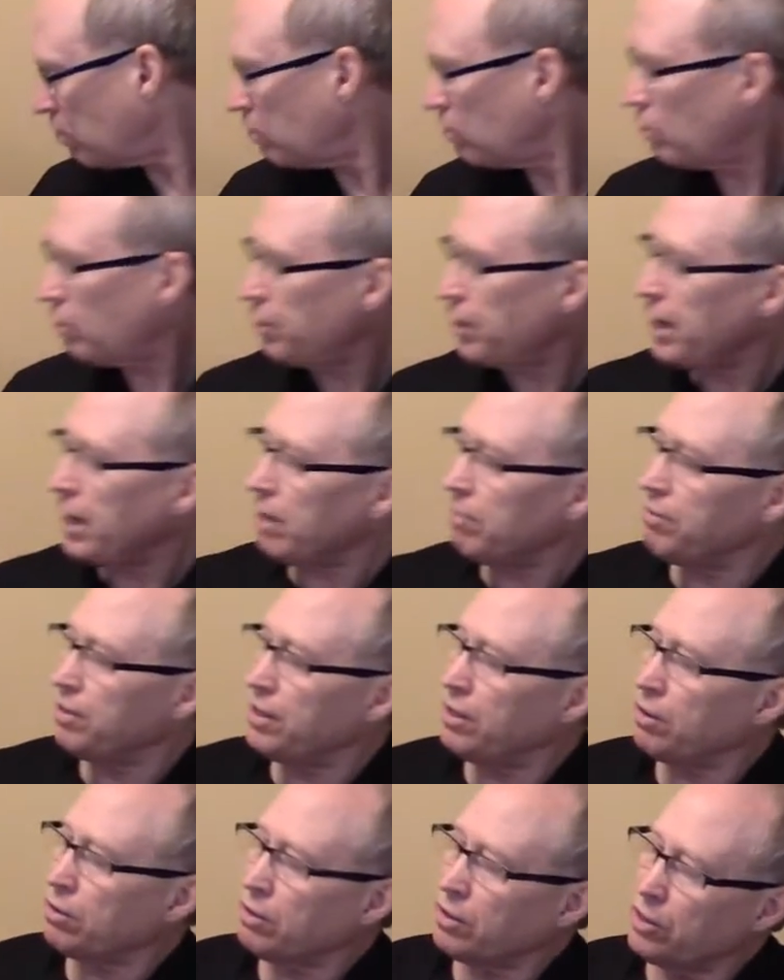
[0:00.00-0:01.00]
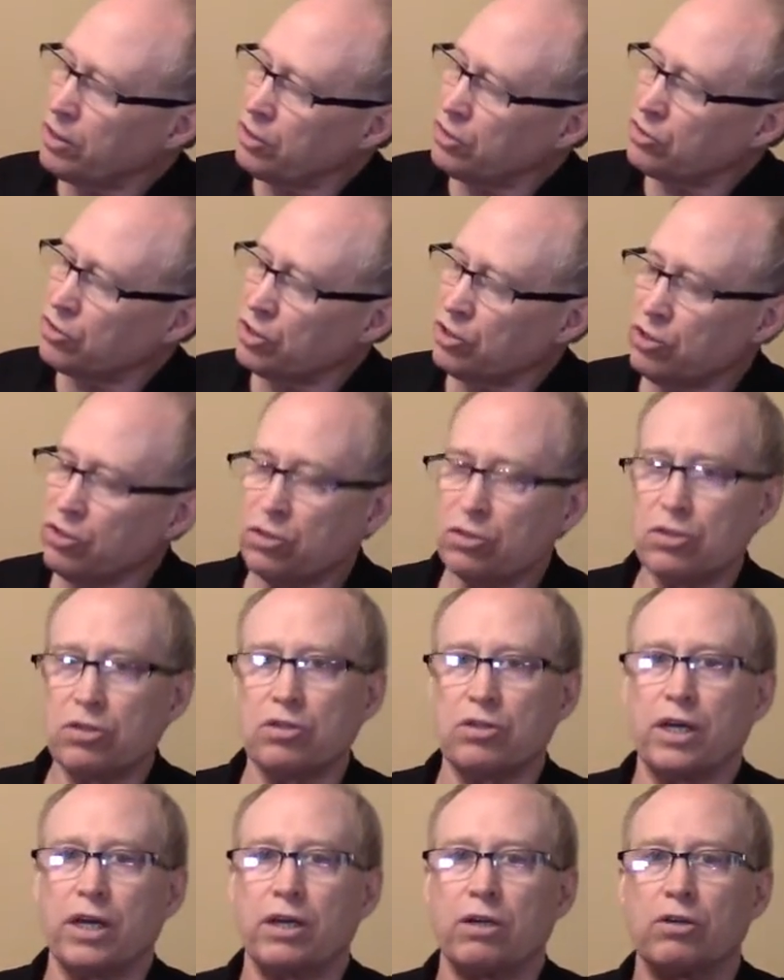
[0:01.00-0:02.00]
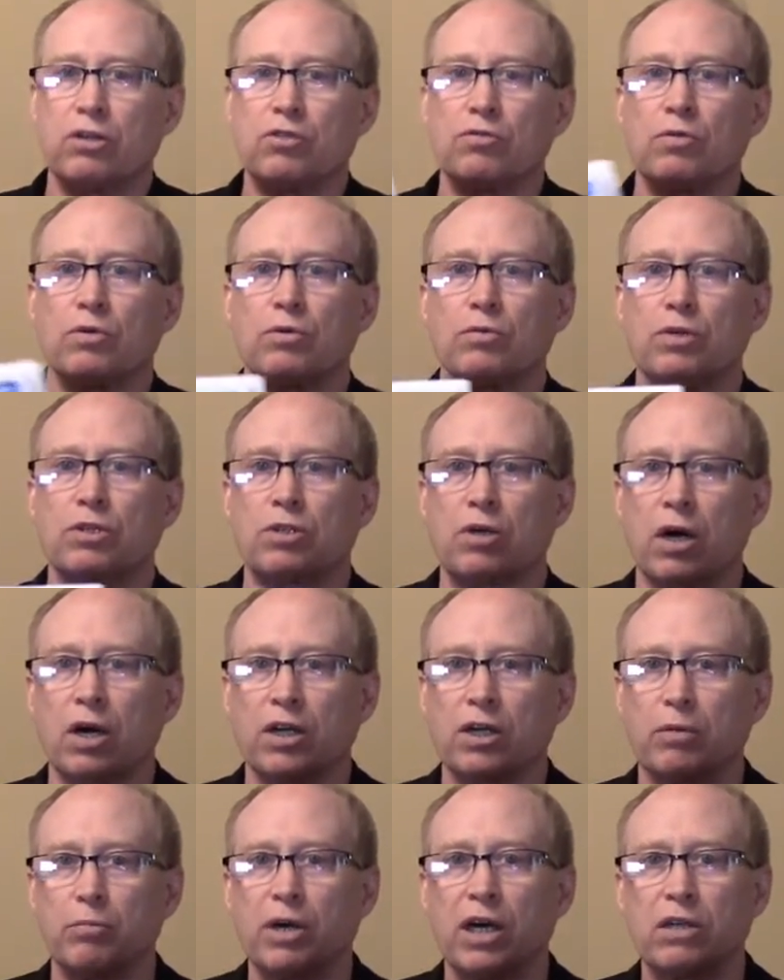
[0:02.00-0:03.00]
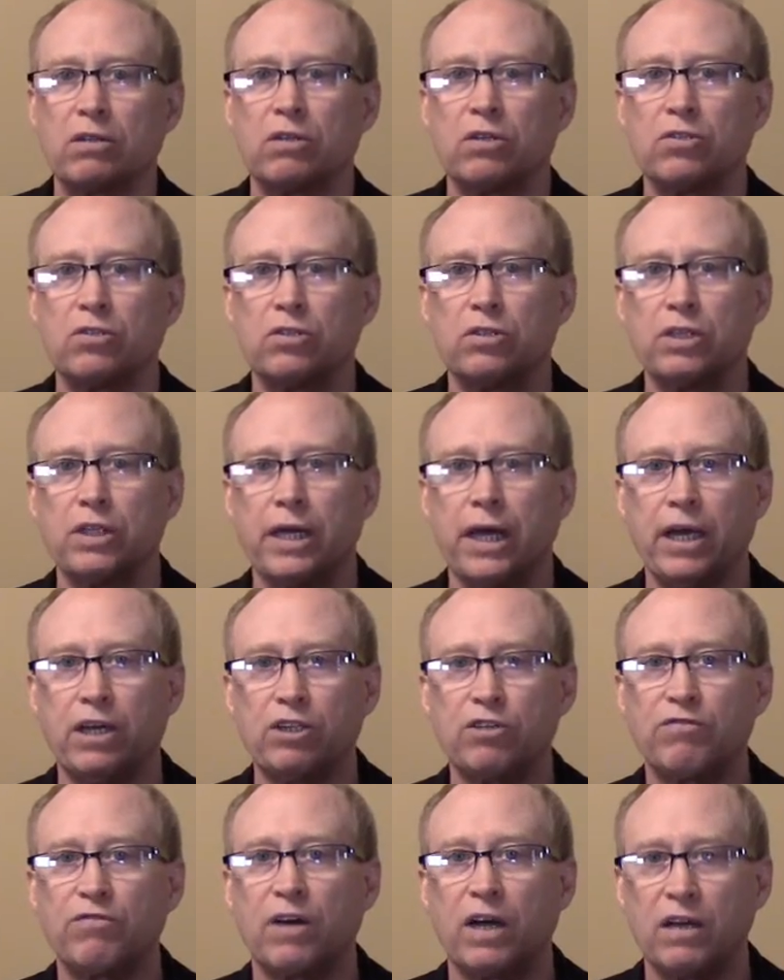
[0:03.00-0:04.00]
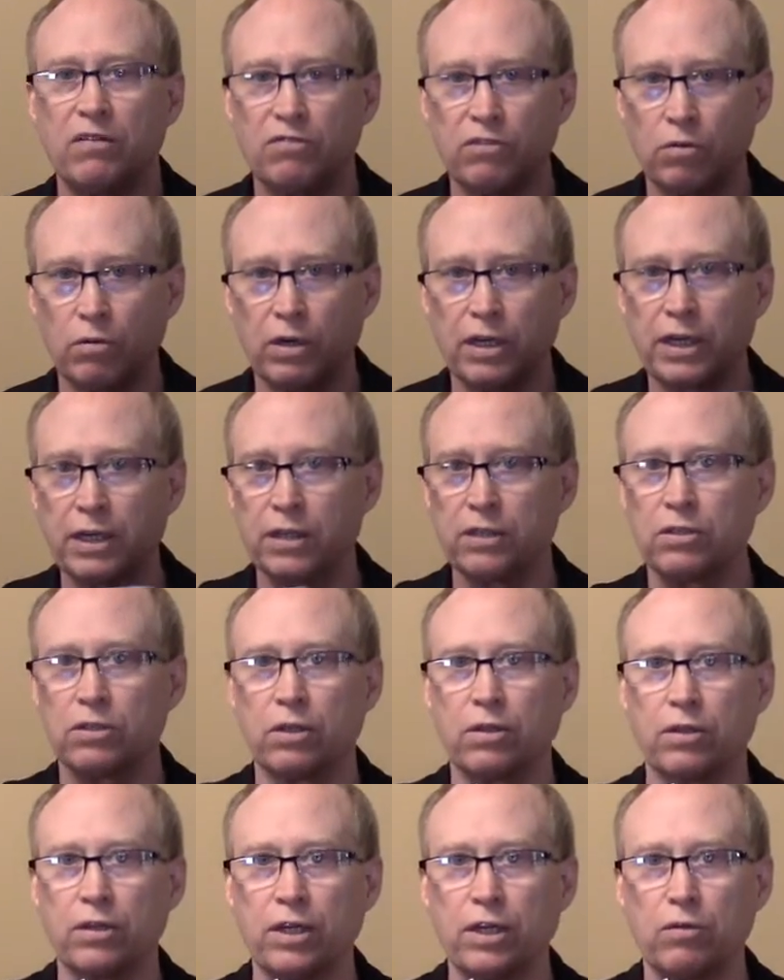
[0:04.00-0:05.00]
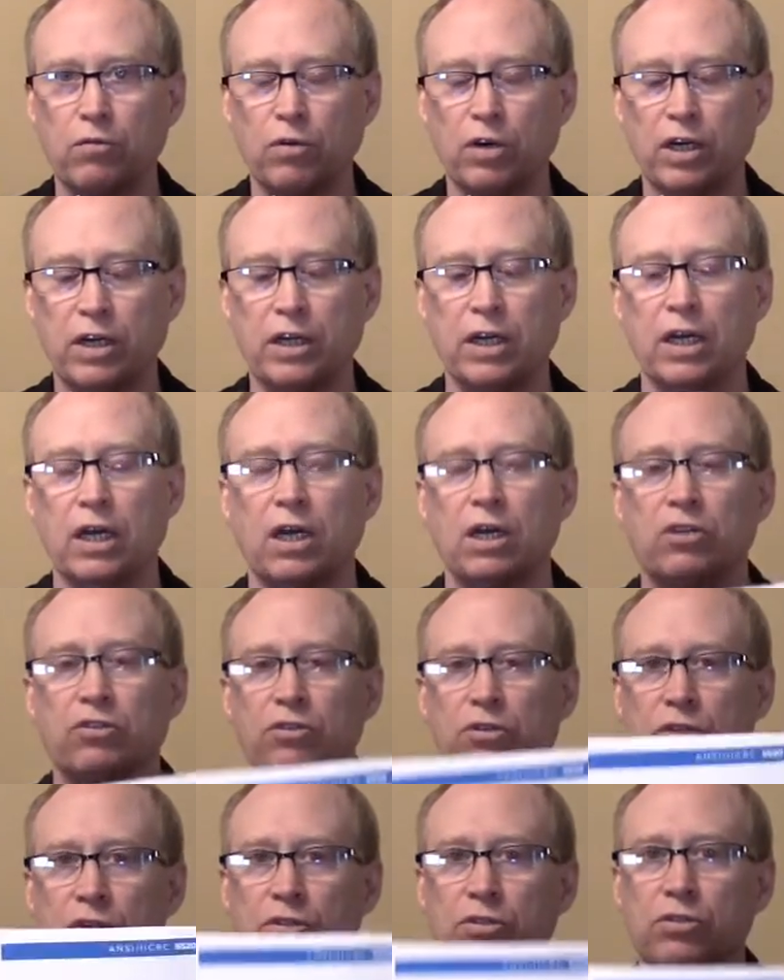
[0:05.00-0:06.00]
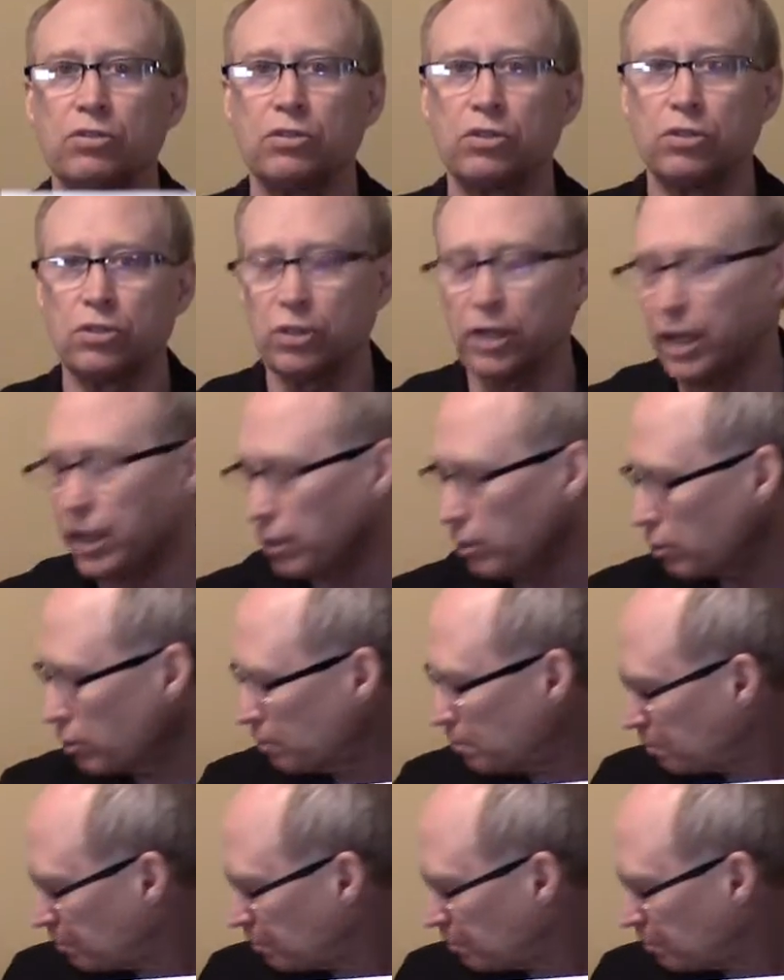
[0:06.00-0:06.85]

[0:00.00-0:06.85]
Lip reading: what we have here is, this is the standard, it's the one we're talking about. This is the S520, it's the thin one. So this is the standard.